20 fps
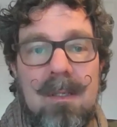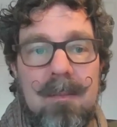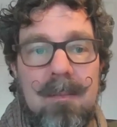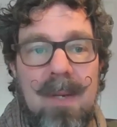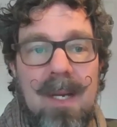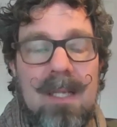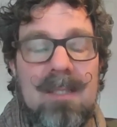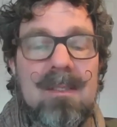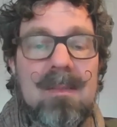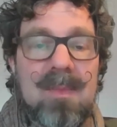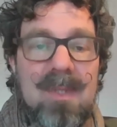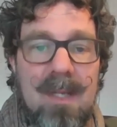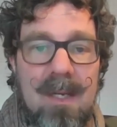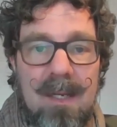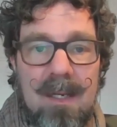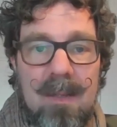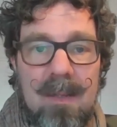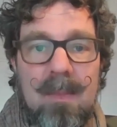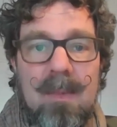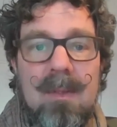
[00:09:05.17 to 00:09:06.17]
I had some
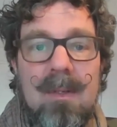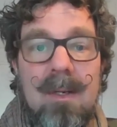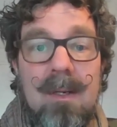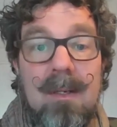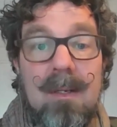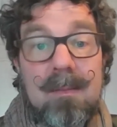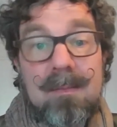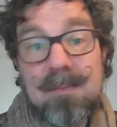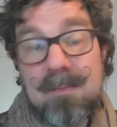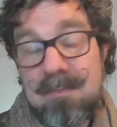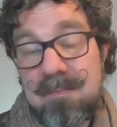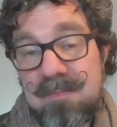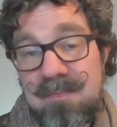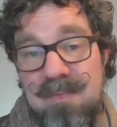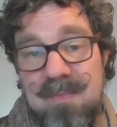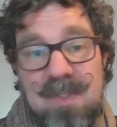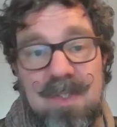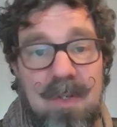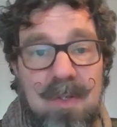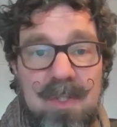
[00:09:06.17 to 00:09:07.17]
time
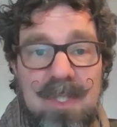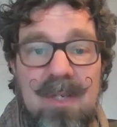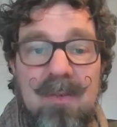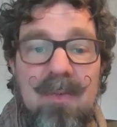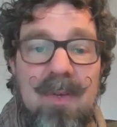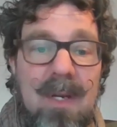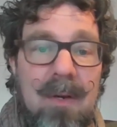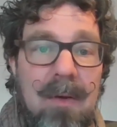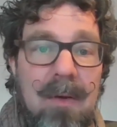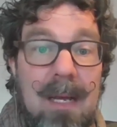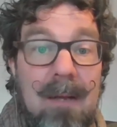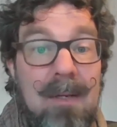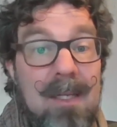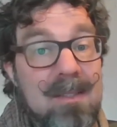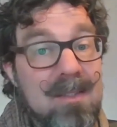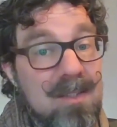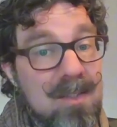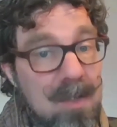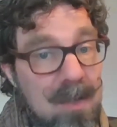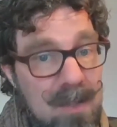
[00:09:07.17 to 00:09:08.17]
searching, figuring out,
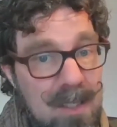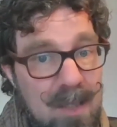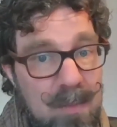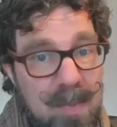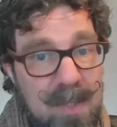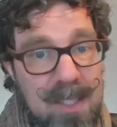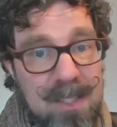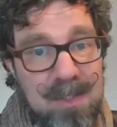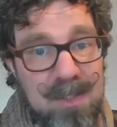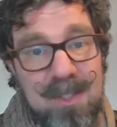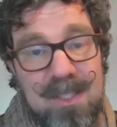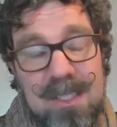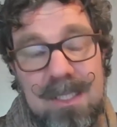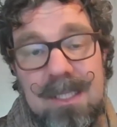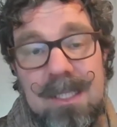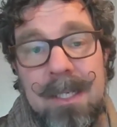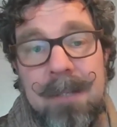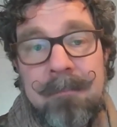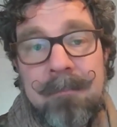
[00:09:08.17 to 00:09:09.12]
and starting a PhD.